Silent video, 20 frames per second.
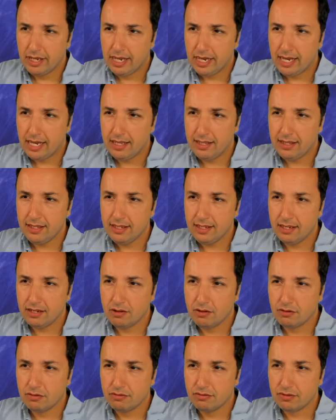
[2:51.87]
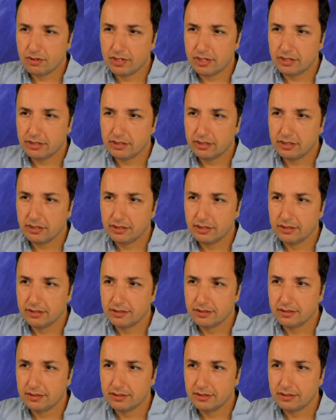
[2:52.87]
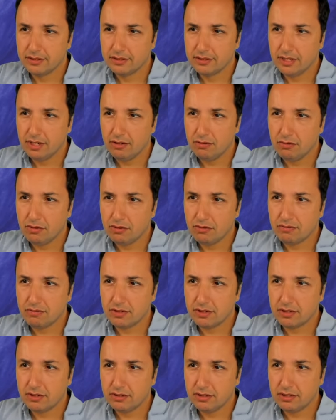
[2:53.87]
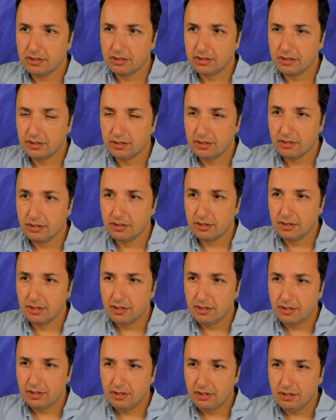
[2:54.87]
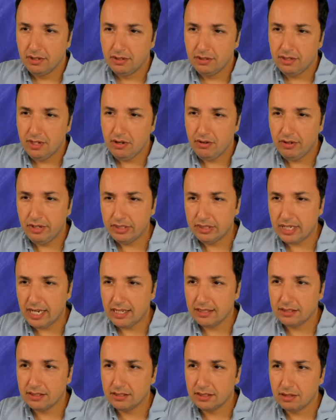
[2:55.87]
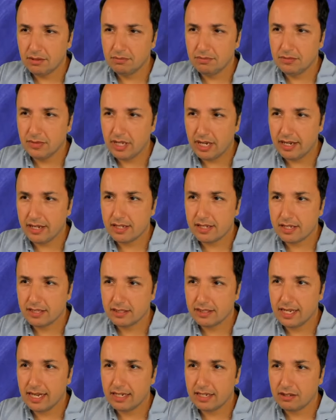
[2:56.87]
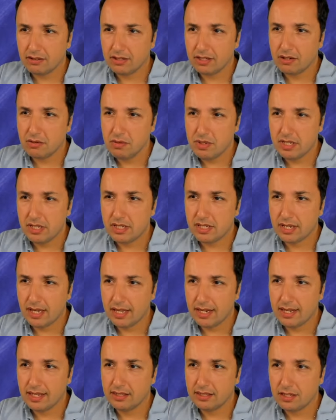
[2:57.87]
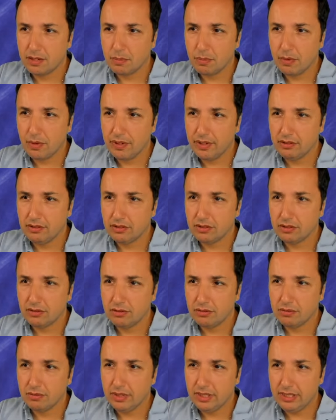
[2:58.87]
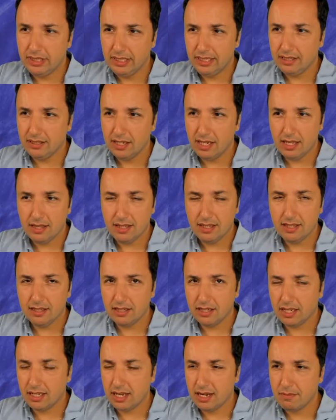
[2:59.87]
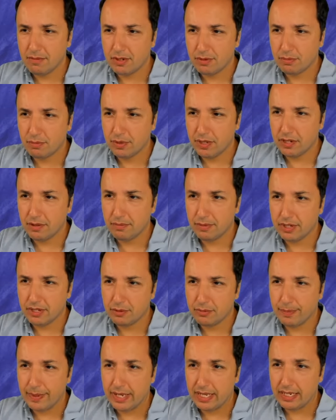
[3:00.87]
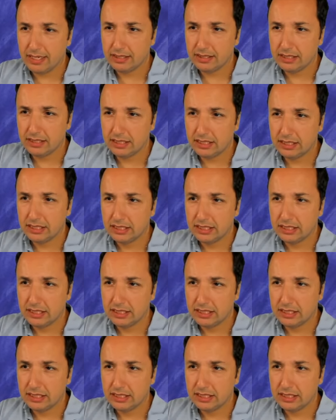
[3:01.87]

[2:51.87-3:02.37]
I think I go for it. I'll go for it. Now he's got some nice attack on the queen's side at this point, so I think the game is pretty much balanced.